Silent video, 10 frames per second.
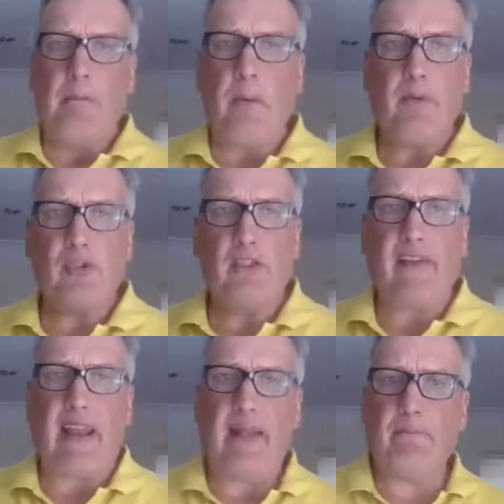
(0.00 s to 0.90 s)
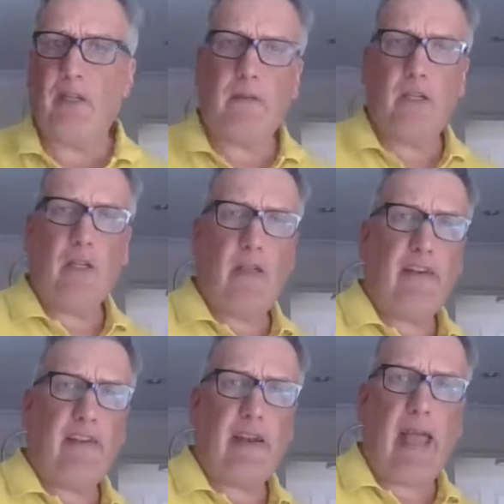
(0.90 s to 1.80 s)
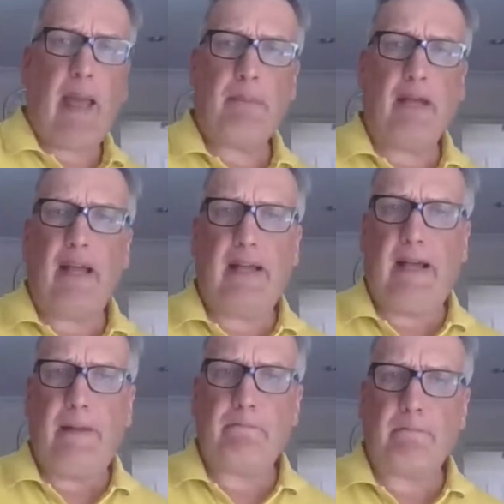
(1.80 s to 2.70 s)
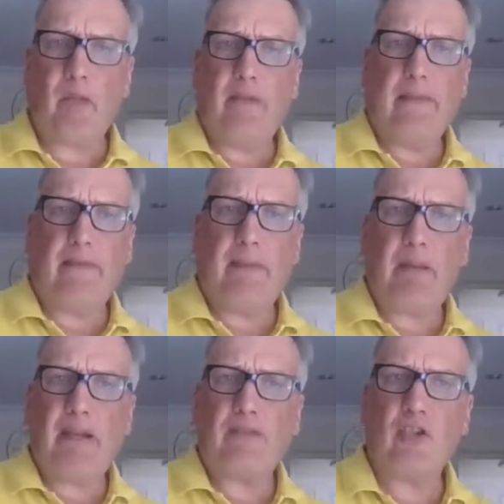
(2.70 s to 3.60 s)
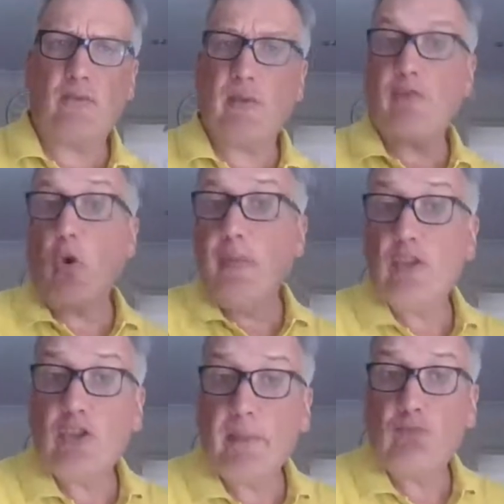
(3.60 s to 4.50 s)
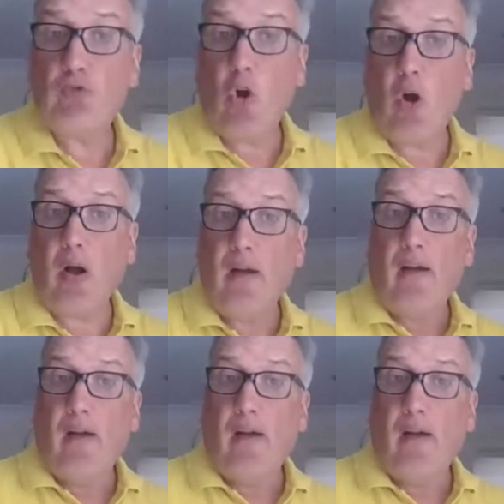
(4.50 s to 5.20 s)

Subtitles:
my bosses have had, you know, they've had plenty of times where they've caught me doing something wrong.